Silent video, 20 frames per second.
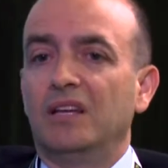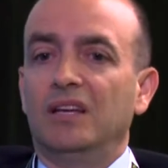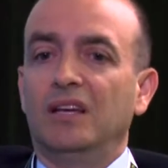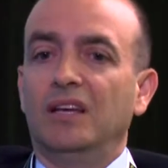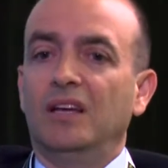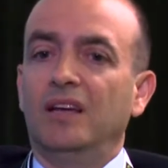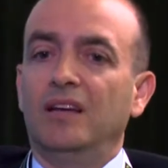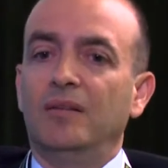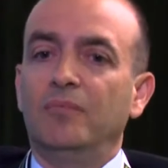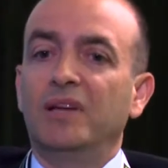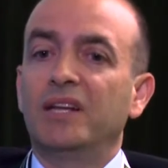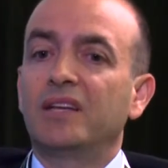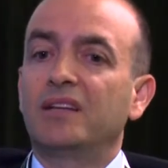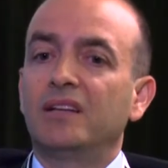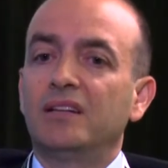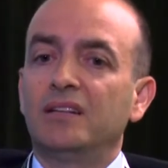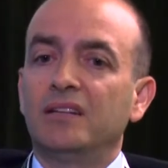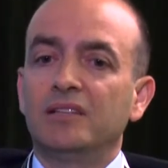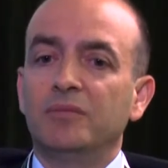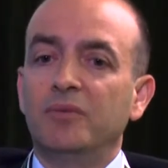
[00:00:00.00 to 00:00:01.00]

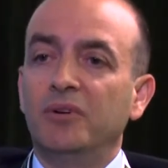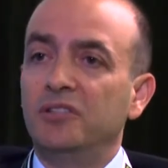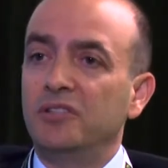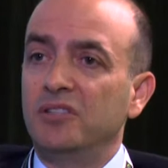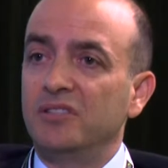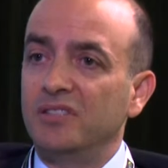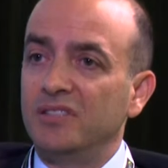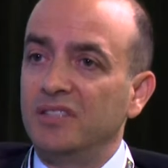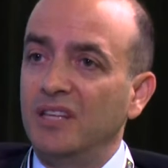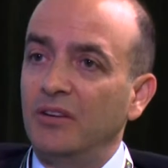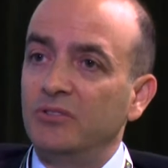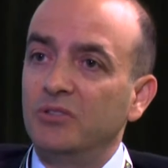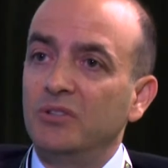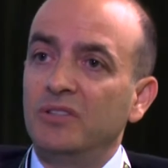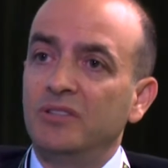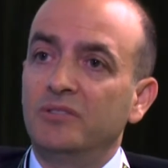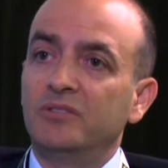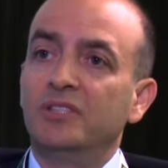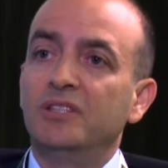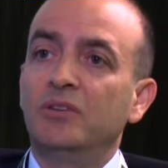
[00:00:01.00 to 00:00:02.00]
Medical emergencies, how do
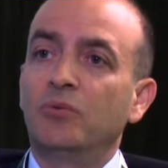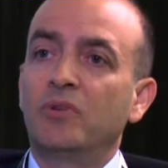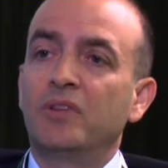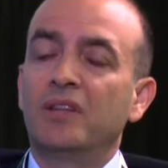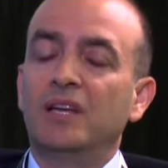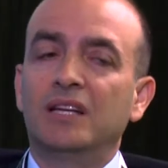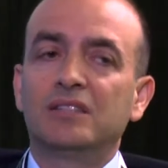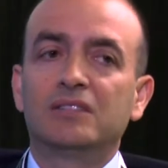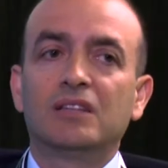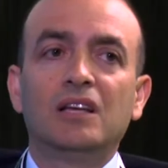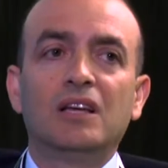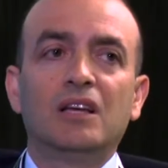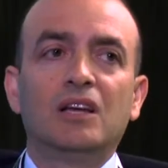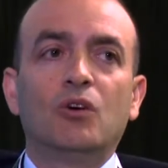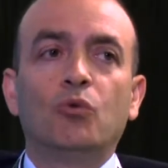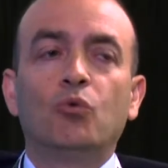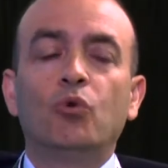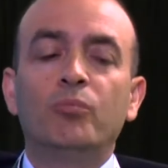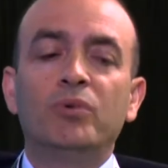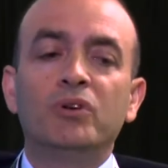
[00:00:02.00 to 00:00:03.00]
you deal with that?
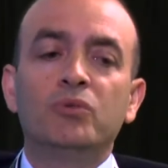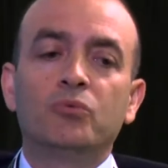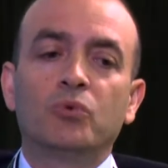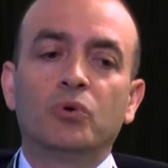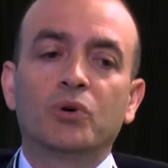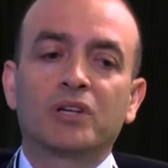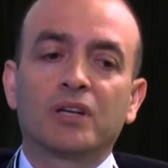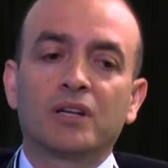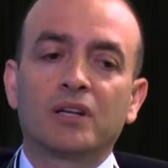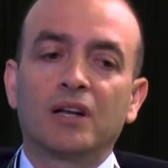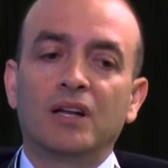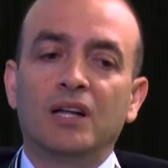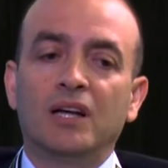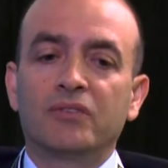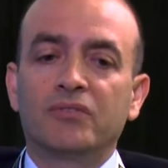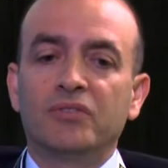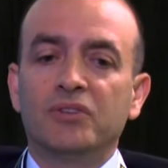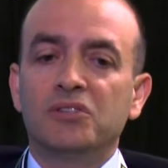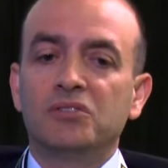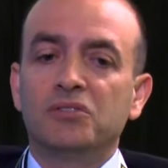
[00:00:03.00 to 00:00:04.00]
We've been working a lot
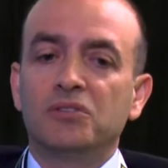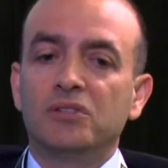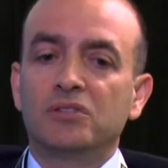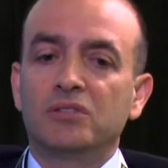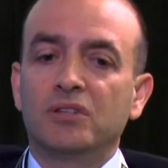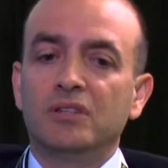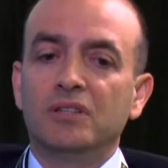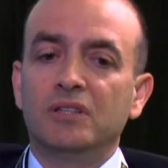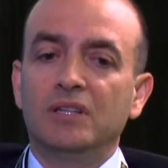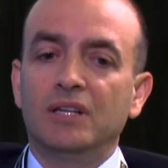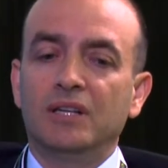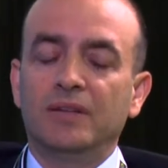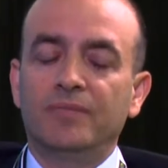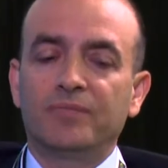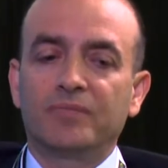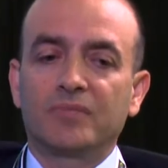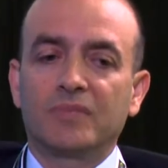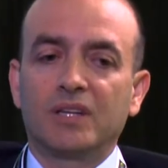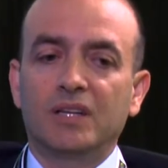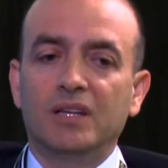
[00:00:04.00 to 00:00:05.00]
of research
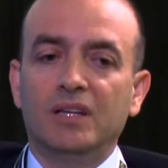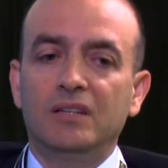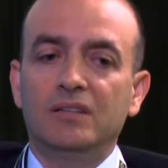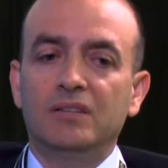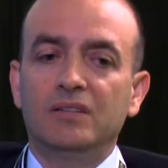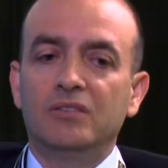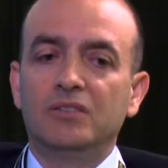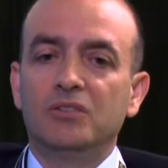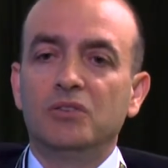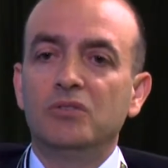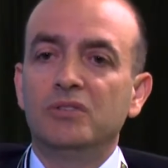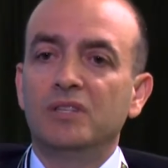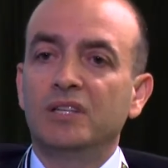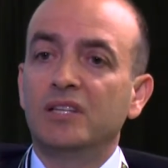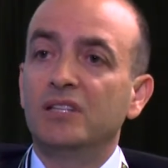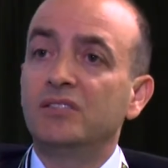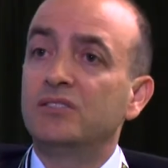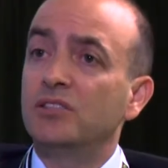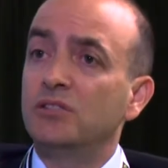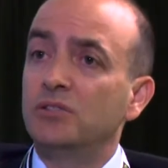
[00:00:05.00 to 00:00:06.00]
and using
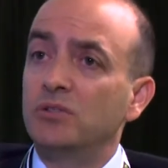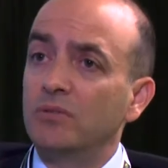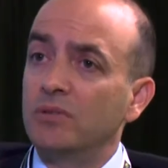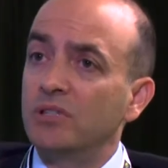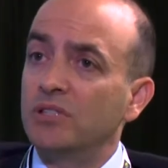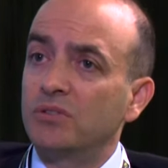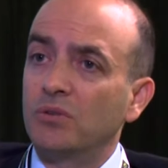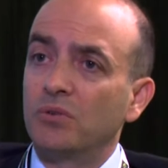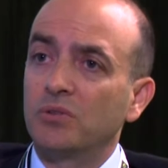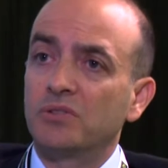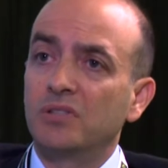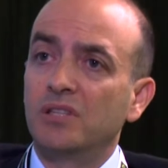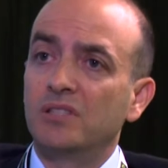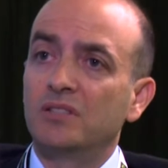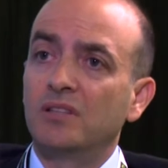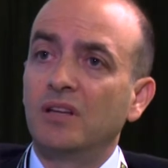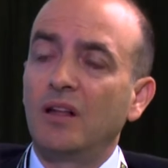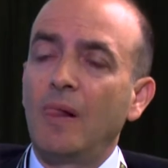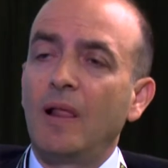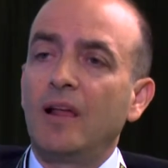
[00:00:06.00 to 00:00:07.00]
in situ resources.